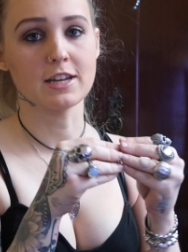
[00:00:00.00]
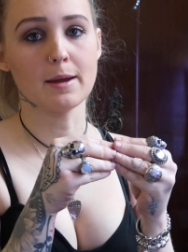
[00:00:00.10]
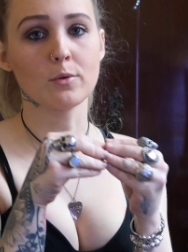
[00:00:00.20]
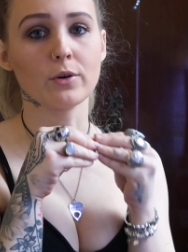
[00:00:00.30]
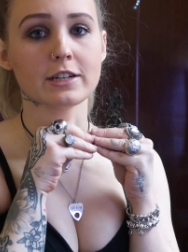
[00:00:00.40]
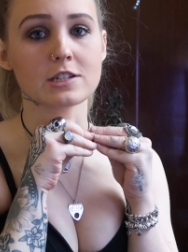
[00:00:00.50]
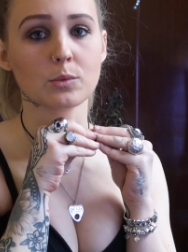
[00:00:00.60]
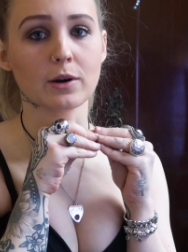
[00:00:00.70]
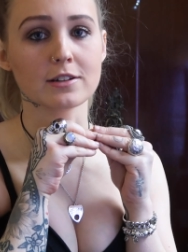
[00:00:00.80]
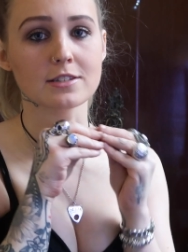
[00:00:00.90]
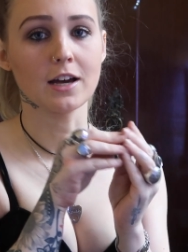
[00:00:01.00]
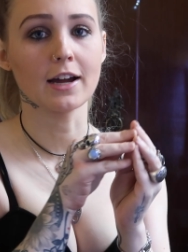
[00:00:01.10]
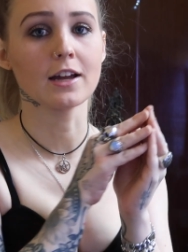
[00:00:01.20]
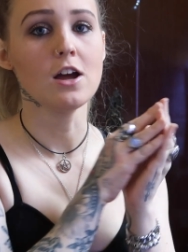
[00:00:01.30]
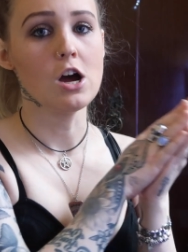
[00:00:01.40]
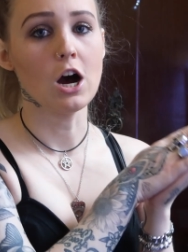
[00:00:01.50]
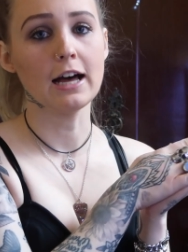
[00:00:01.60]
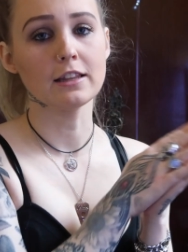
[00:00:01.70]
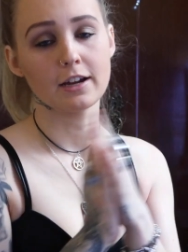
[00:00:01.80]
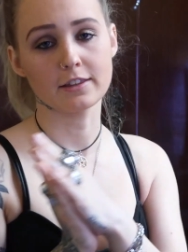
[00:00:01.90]
standpoint where it's like,
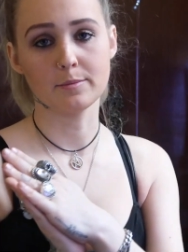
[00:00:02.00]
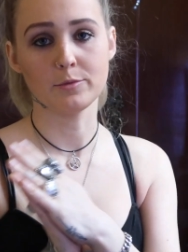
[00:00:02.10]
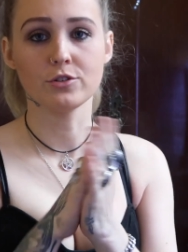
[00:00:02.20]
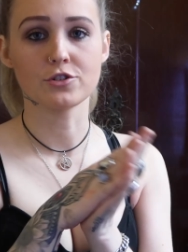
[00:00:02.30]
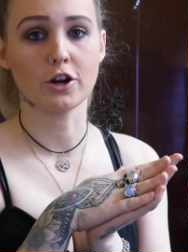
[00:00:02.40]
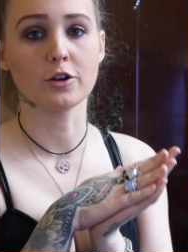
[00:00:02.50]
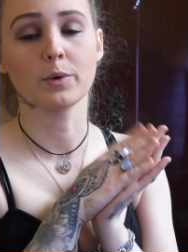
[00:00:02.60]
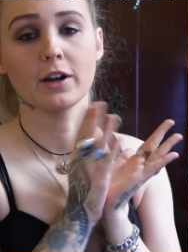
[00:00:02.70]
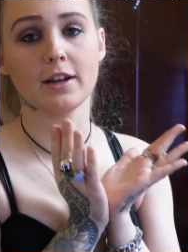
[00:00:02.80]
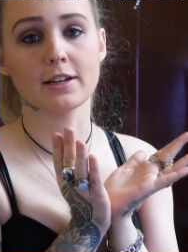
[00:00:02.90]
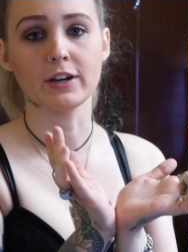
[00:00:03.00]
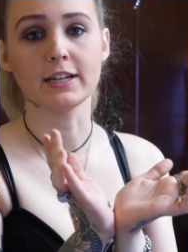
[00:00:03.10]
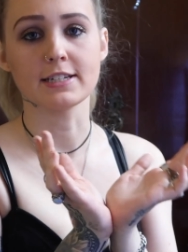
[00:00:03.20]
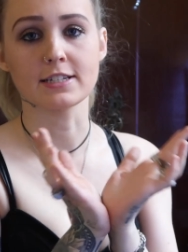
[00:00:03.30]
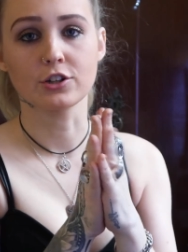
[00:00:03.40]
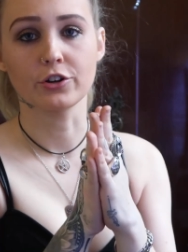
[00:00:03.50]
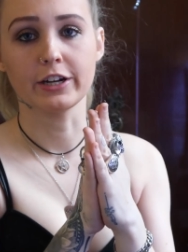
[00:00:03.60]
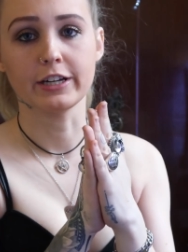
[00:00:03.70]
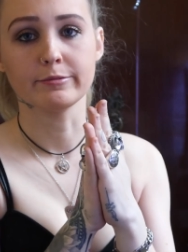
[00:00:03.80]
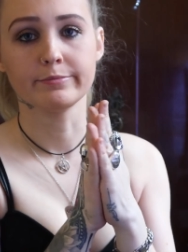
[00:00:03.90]
I like them, you don't. We're going to agree to
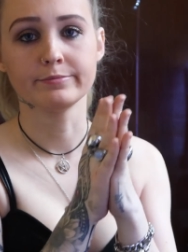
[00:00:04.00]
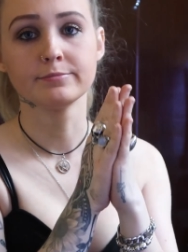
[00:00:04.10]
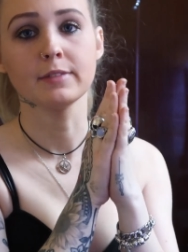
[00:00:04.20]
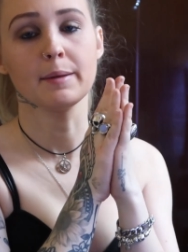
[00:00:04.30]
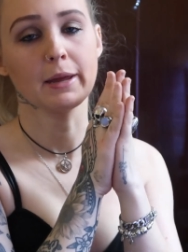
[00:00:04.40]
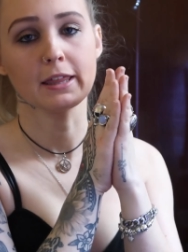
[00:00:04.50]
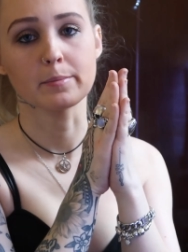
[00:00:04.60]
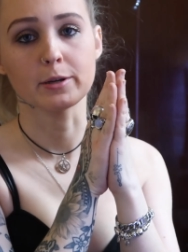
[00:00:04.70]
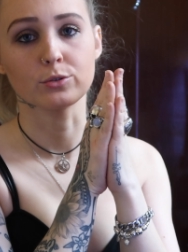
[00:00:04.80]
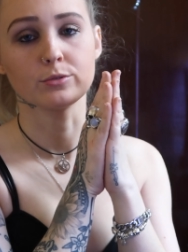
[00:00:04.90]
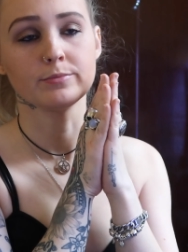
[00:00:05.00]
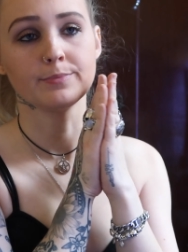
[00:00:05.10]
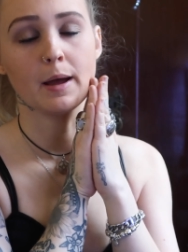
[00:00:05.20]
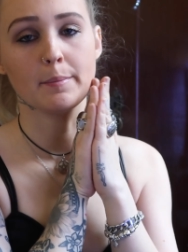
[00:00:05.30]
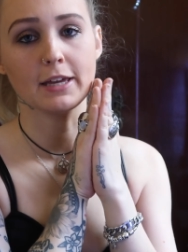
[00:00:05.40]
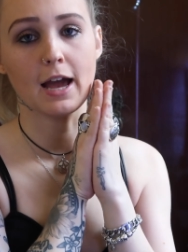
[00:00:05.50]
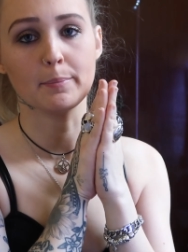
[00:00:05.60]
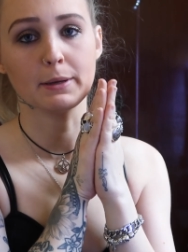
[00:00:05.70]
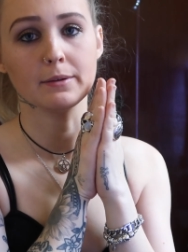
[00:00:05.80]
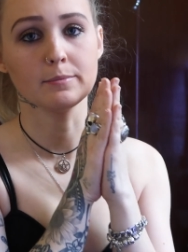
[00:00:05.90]
disagree and meet in the middle and be
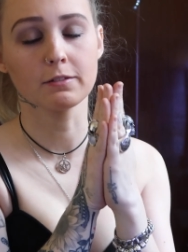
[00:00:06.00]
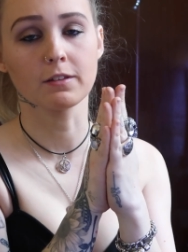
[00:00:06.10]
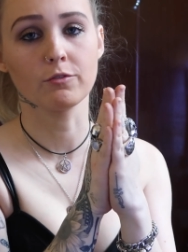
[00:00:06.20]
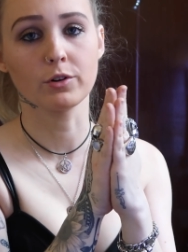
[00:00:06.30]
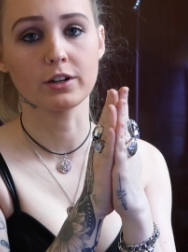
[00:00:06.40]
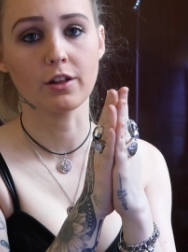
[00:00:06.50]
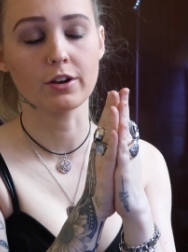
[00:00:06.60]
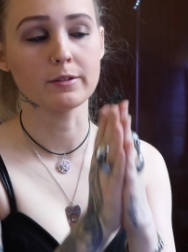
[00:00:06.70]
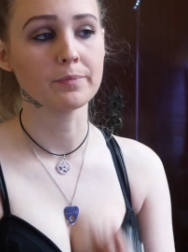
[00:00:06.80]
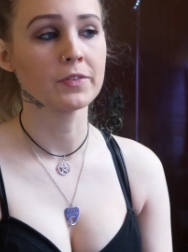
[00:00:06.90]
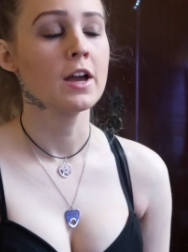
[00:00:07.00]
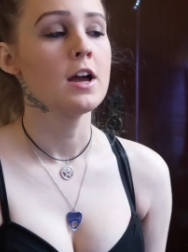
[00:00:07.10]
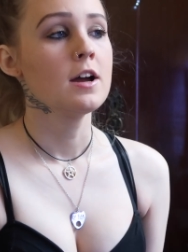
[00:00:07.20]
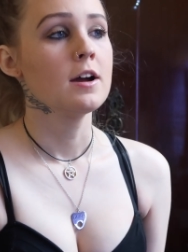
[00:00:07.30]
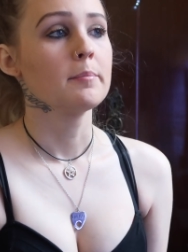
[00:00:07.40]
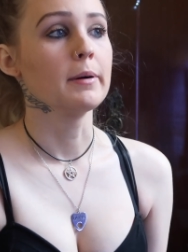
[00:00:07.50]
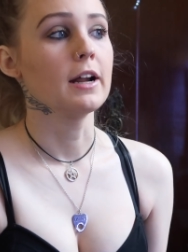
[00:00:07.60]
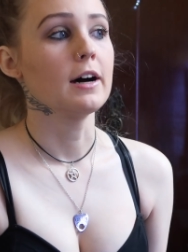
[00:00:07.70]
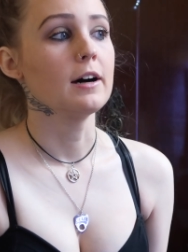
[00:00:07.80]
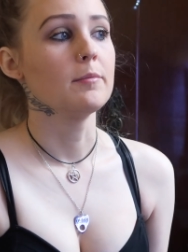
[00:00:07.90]
happy and love one another.
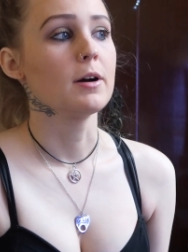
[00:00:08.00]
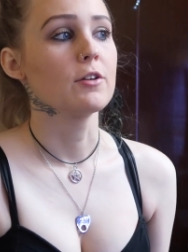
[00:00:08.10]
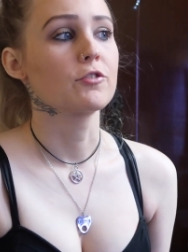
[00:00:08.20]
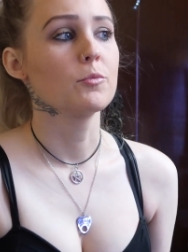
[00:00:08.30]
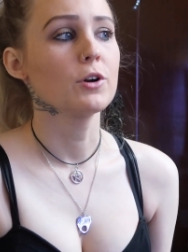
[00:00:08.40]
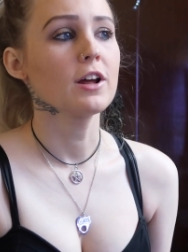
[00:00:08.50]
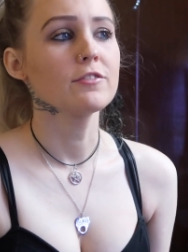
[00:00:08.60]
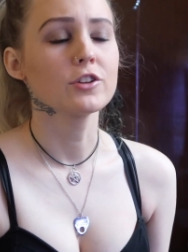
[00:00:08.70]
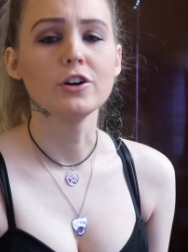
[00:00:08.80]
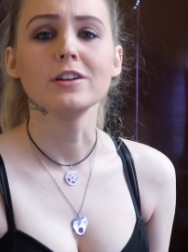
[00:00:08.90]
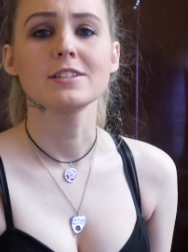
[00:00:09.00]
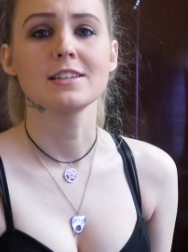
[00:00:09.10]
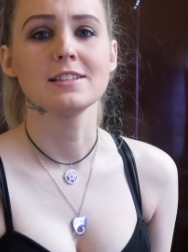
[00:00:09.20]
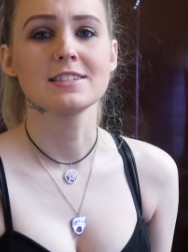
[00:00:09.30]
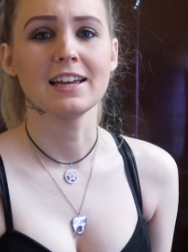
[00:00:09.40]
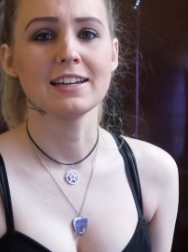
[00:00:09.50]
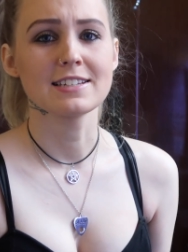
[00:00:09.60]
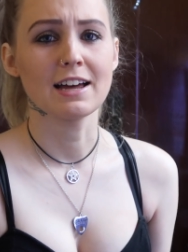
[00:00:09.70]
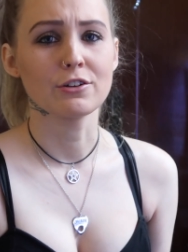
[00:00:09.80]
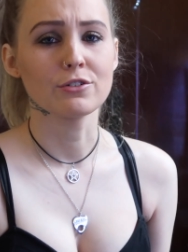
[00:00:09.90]
But from what I've learned since getting
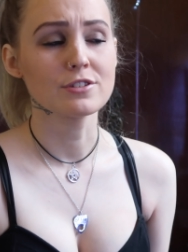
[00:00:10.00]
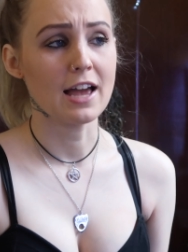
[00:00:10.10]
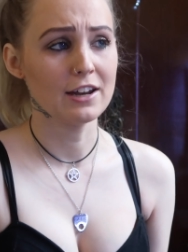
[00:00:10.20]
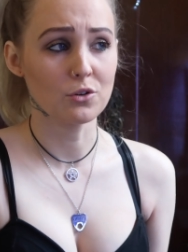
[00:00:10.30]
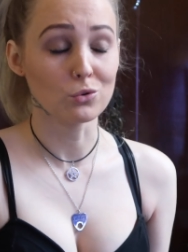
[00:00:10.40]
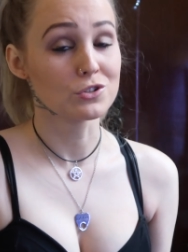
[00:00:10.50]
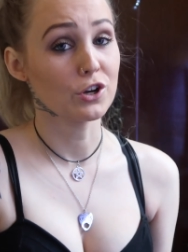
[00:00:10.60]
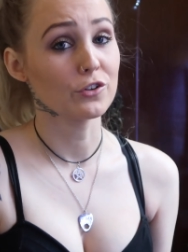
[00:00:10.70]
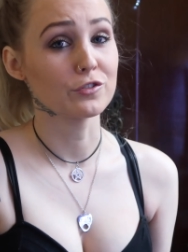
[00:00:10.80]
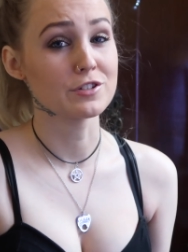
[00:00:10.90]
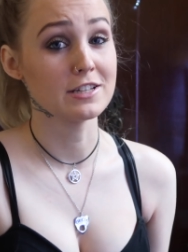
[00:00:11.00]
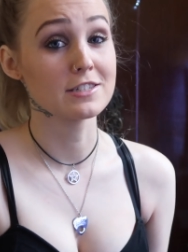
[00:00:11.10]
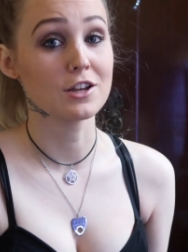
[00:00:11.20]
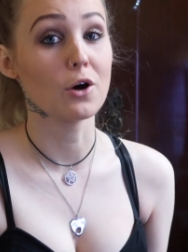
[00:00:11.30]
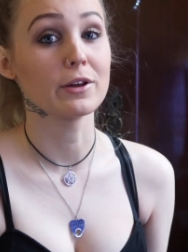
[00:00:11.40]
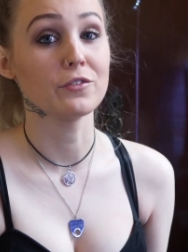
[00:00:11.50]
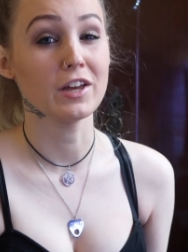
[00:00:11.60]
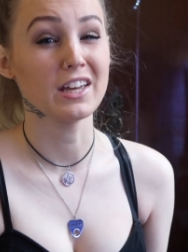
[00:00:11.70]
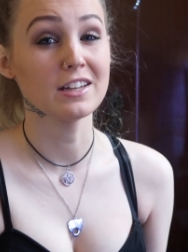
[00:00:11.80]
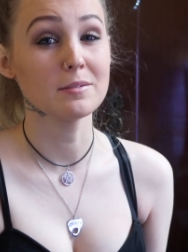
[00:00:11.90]
tattoos, and also since going
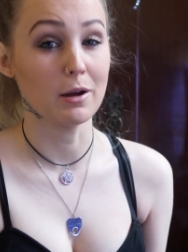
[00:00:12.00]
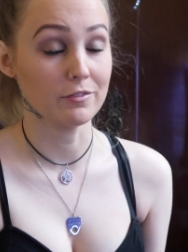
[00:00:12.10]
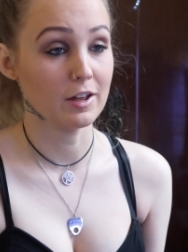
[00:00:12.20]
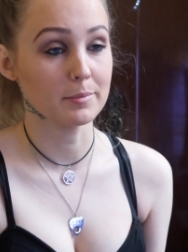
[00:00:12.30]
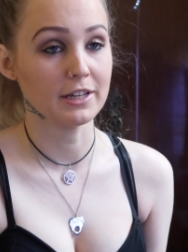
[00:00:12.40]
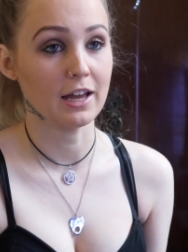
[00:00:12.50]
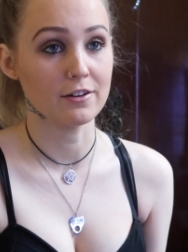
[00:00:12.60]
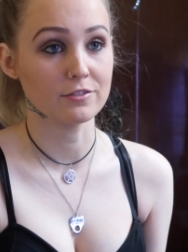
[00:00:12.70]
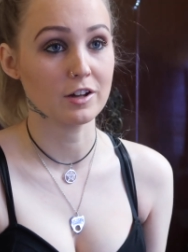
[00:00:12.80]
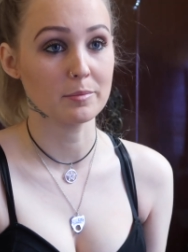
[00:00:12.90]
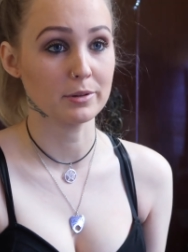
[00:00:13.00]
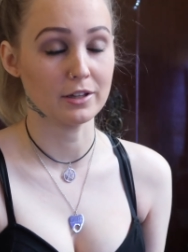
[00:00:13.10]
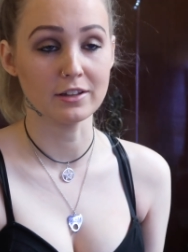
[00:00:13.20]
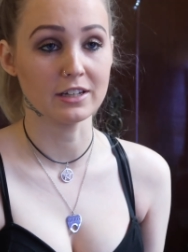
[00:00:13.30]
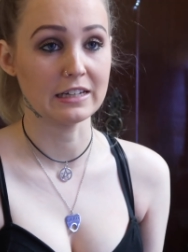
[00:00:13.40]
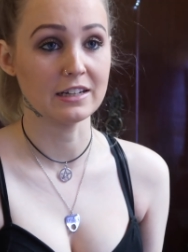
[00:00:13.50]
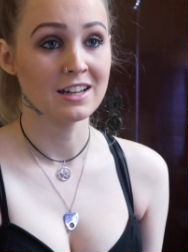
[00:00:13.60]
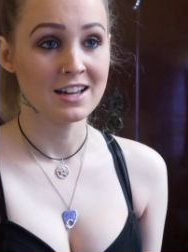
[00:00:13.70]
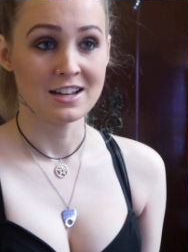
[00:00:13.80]
vegan, my family have completely